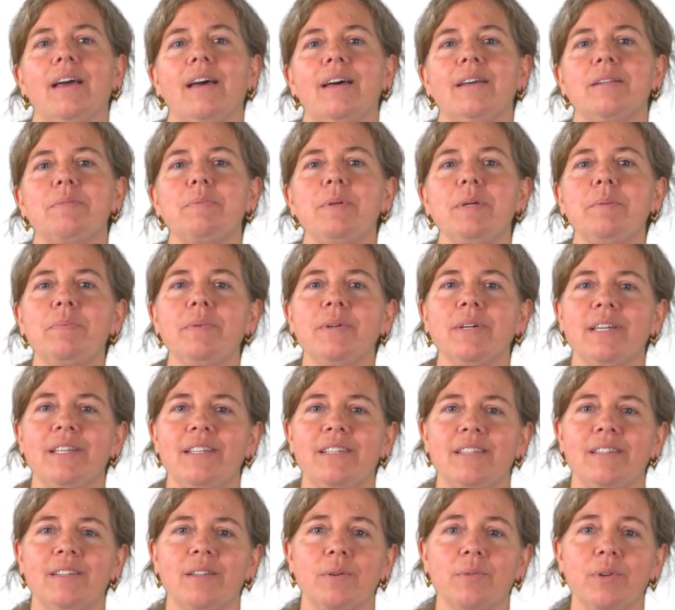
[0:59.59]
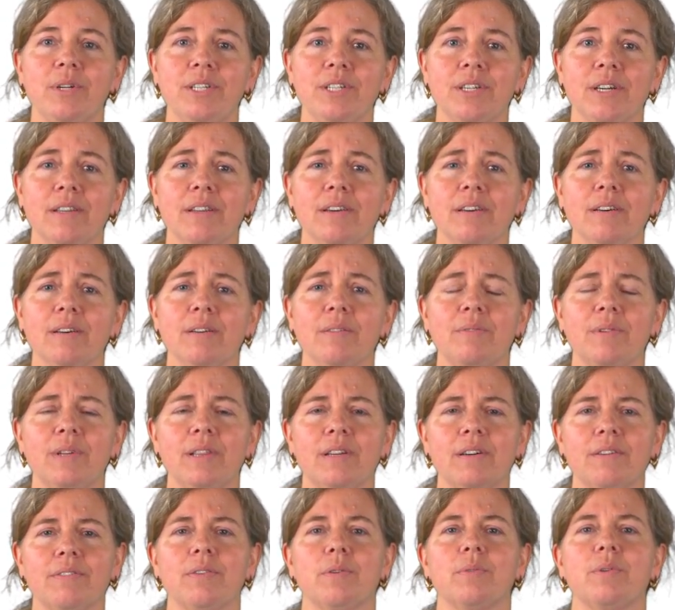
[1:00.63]
As people get to know each other, we
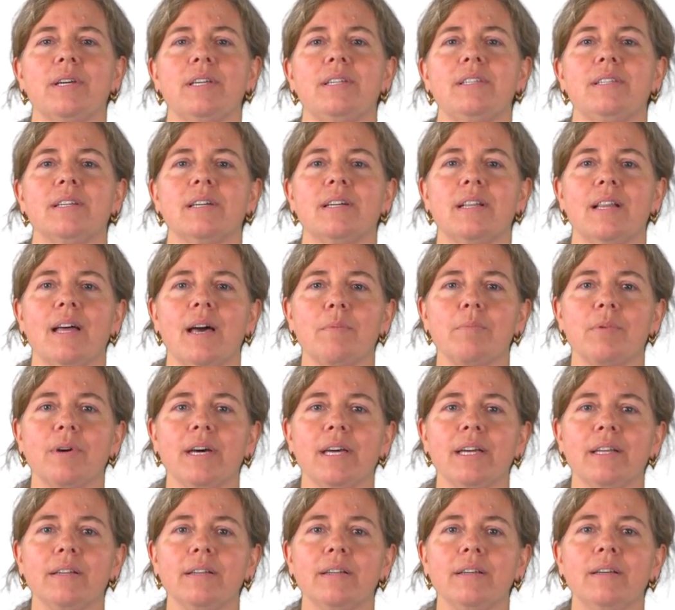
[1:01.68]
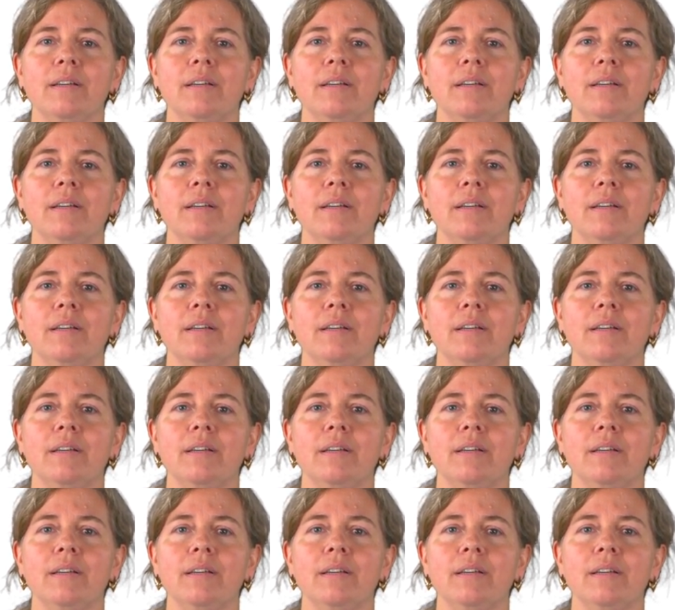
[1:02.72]
look for ways to collaborate.